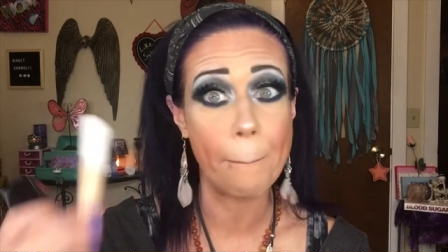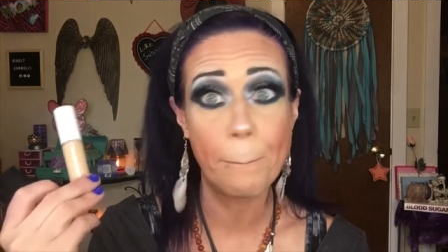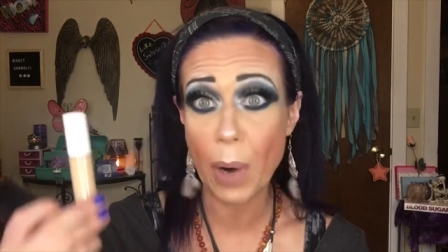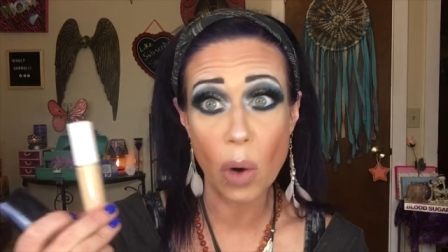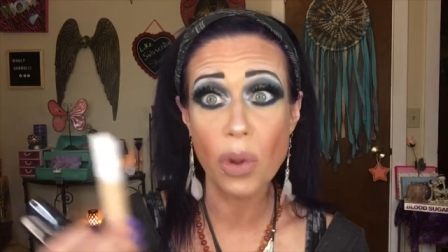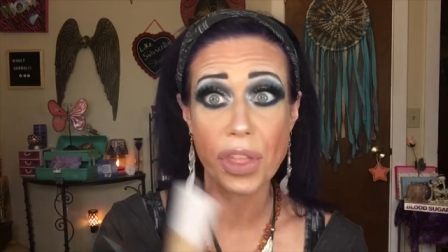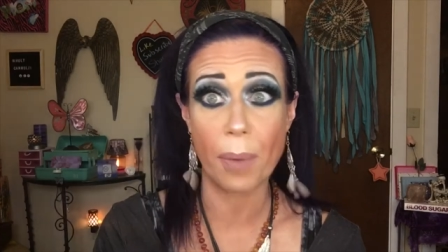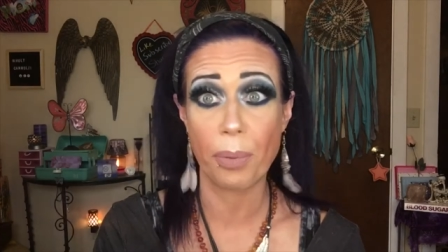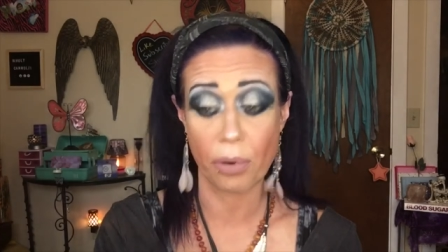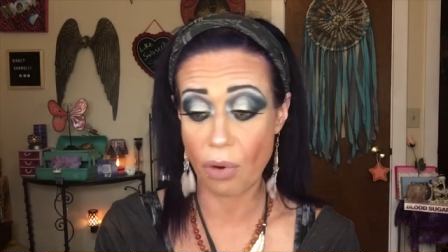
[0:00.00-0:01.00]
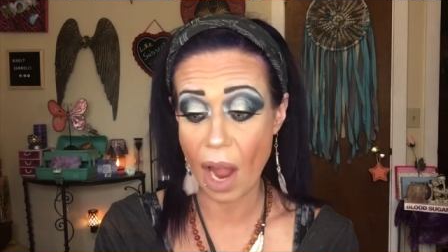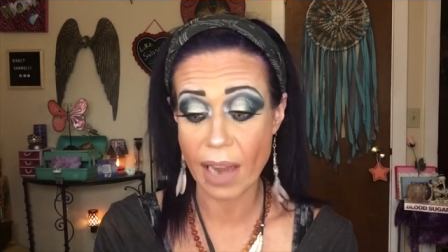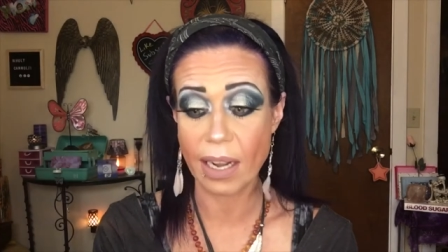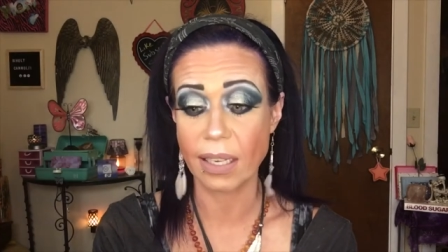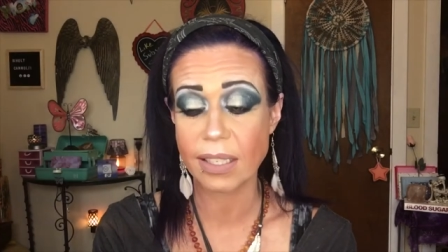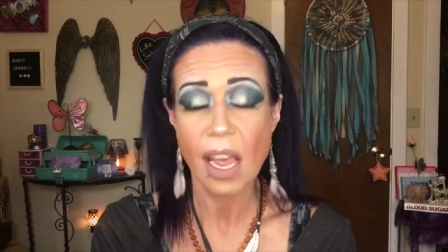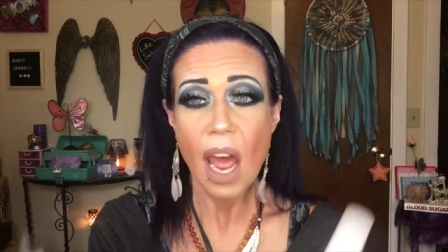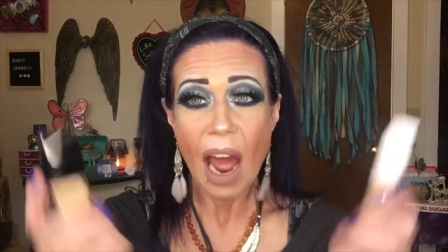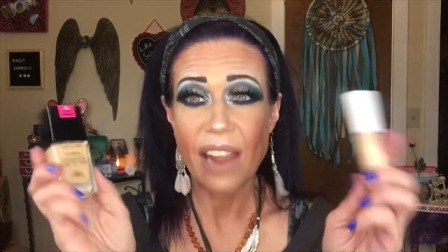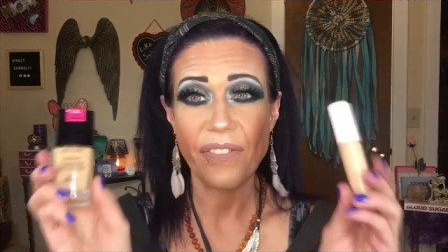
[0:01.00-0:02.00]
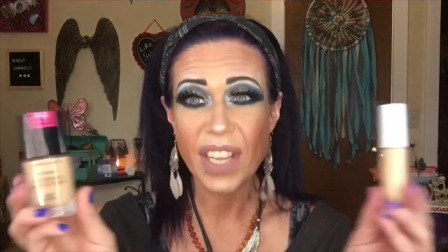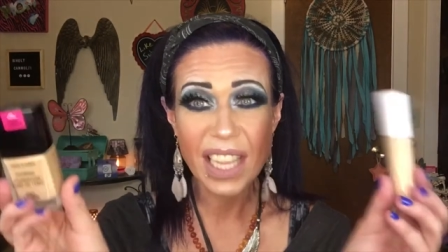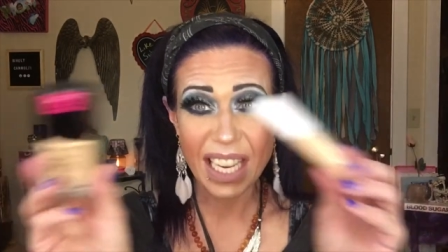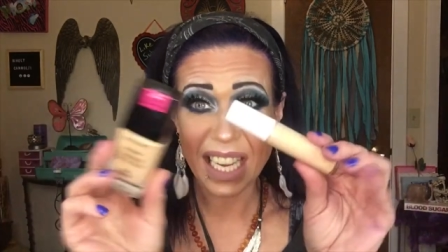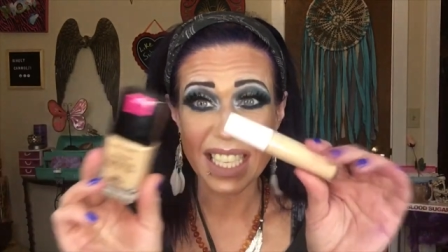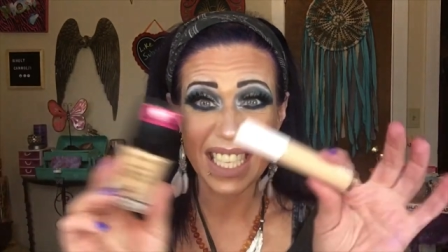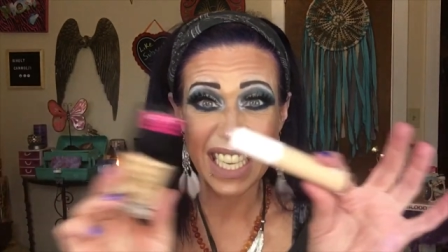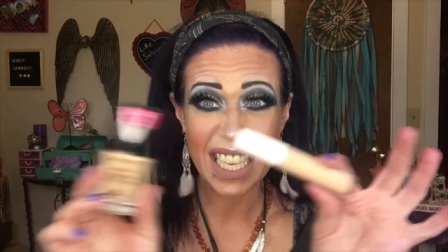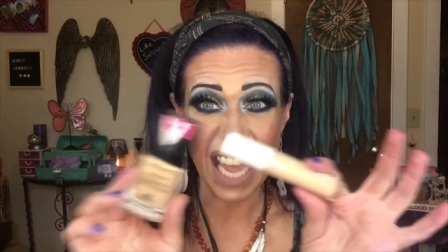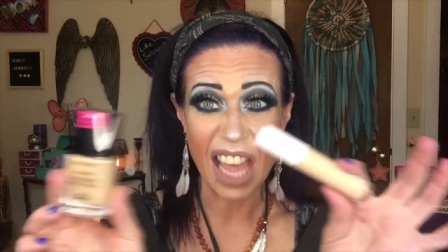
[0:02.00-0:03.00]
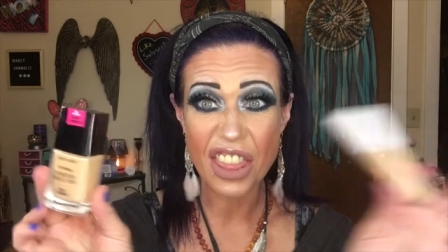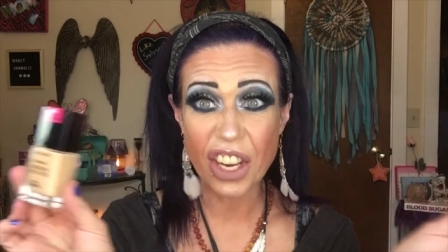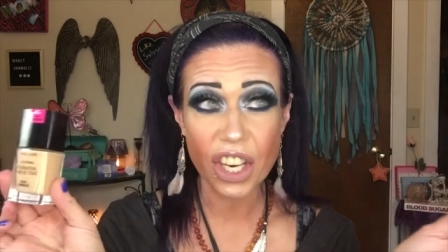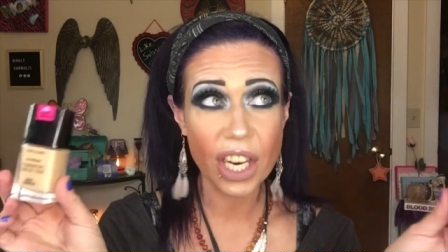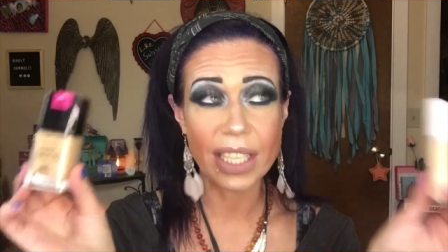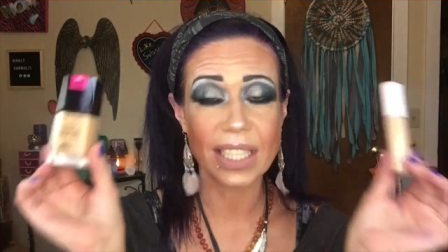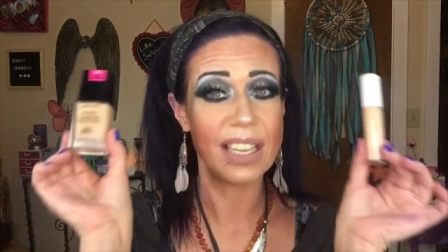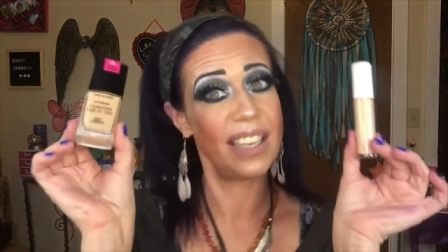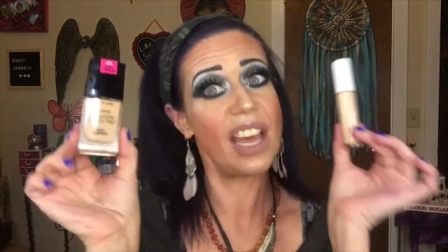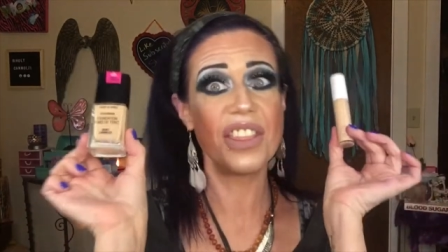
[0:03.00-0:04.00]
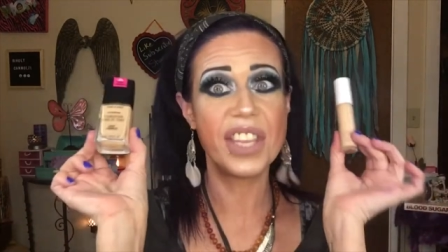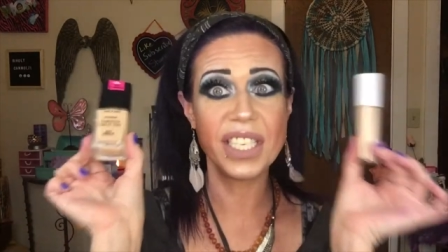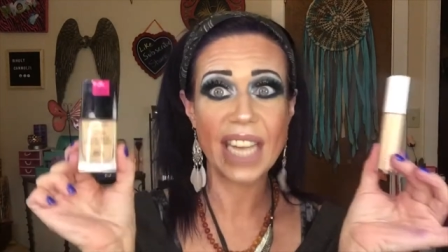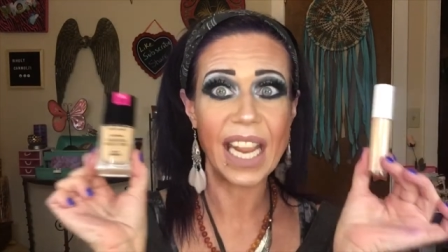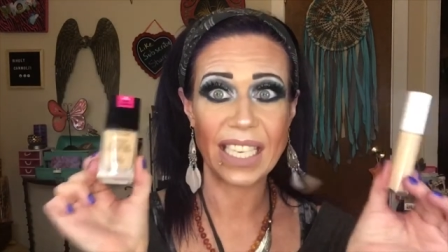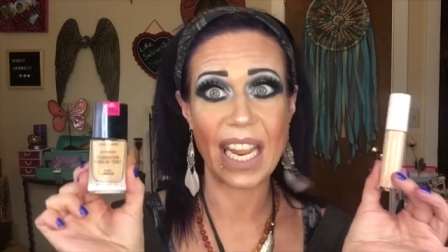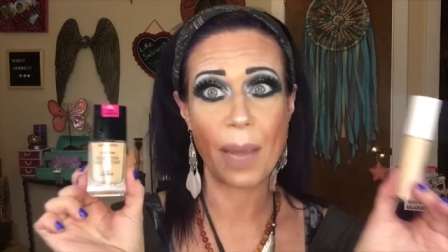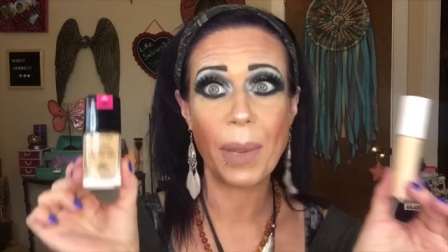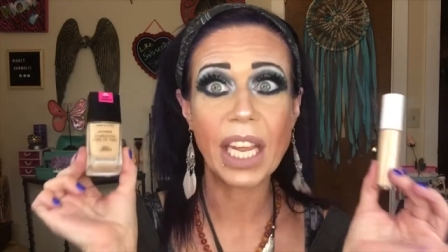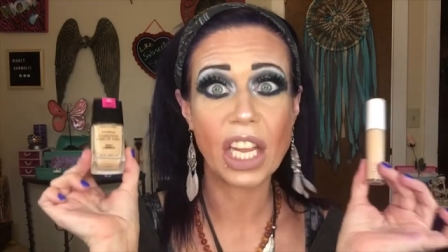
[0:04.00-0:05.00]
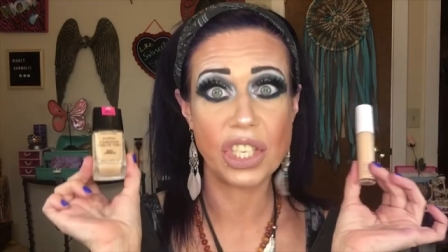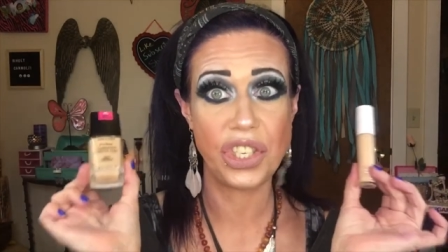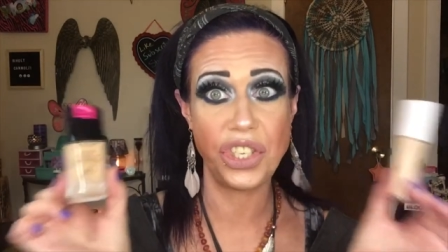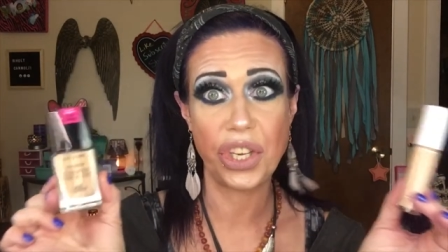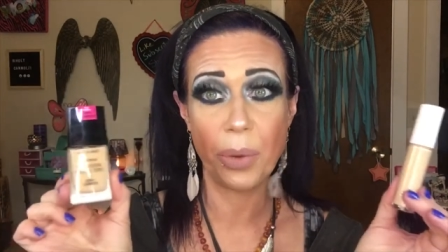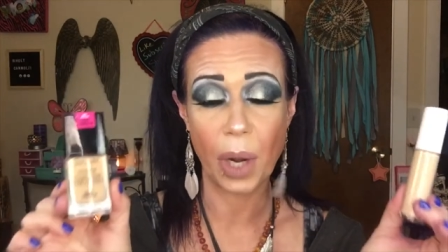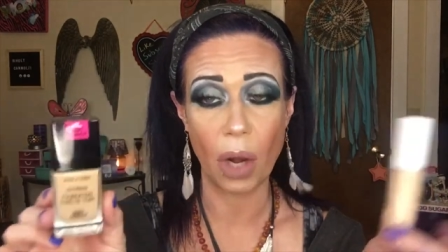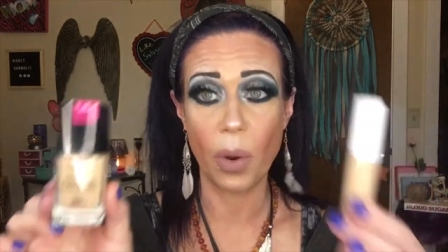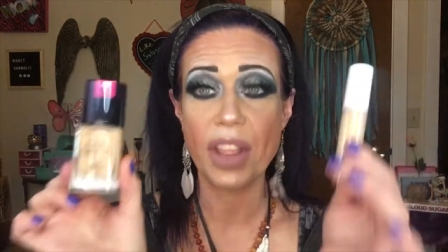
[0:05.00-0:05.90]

both products. I feel like together, it's like the dynamic duo.